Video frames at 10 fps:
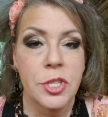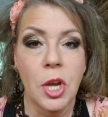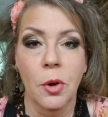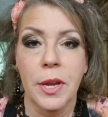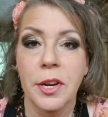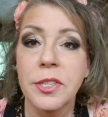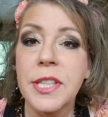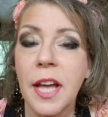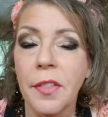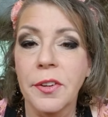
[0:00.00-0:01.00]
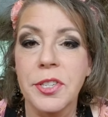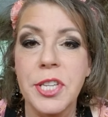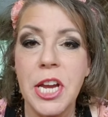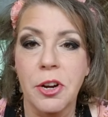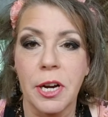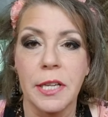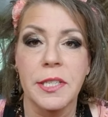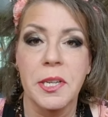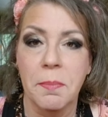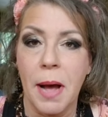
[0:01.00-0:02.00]
So here's the other
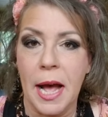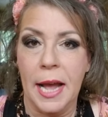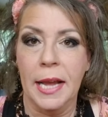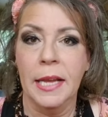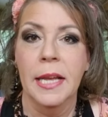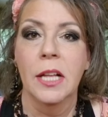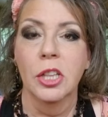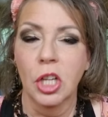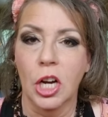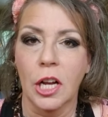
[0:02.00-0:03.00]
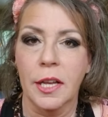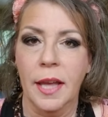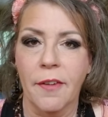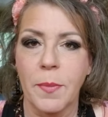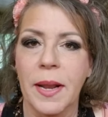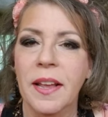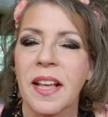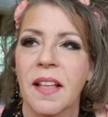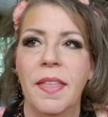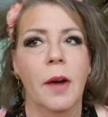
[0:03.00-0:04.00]
secret to my look.
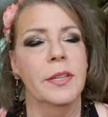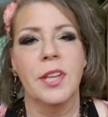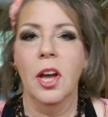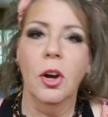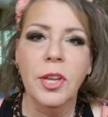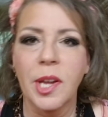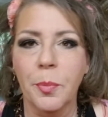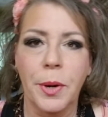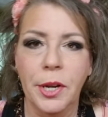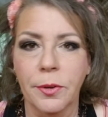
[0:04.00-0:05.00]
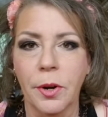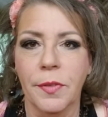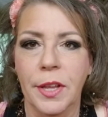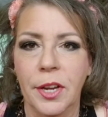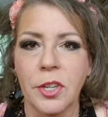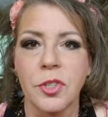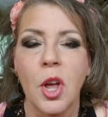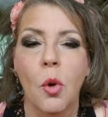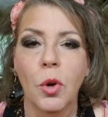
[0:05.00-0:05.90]
Everybody, they always say, oh, you get prettier over the years.